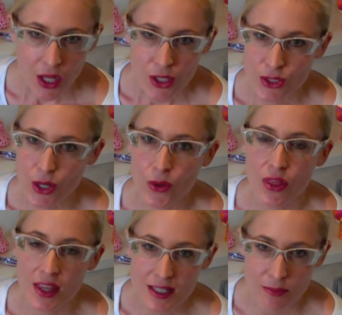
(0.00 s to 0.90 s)
So
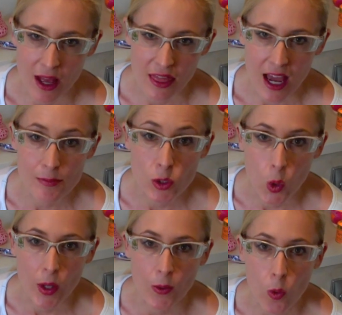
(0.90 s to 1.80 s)
this month I'm
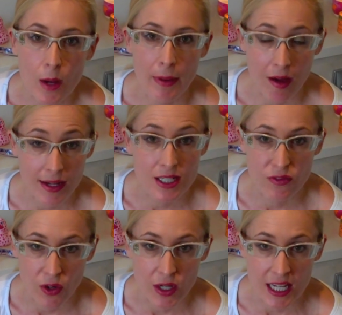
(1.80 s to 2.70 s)
talking all about
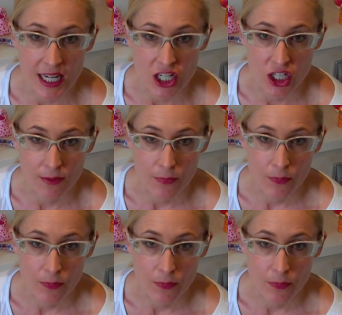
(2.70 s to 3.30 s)
exfoliation.